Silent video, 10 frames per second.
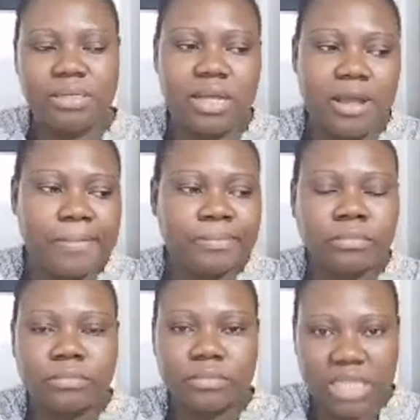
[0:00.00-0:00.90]
Like
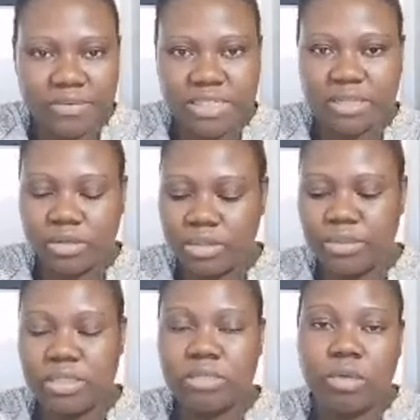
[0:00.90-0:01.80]
every Saturday we
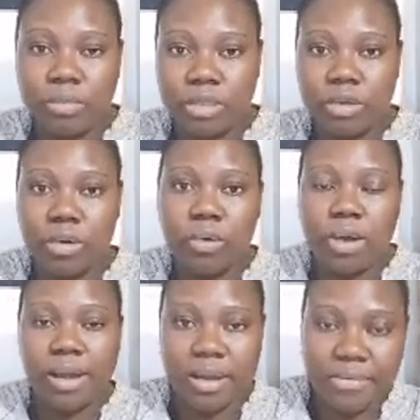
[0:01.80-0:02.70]
eat moi or
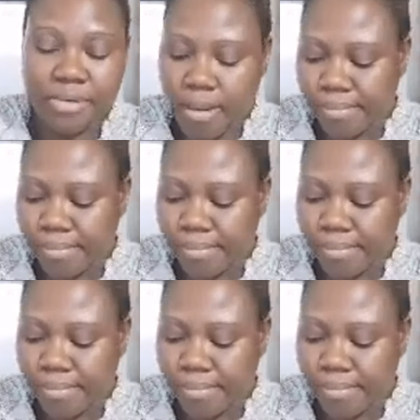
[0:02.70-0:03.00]
akara.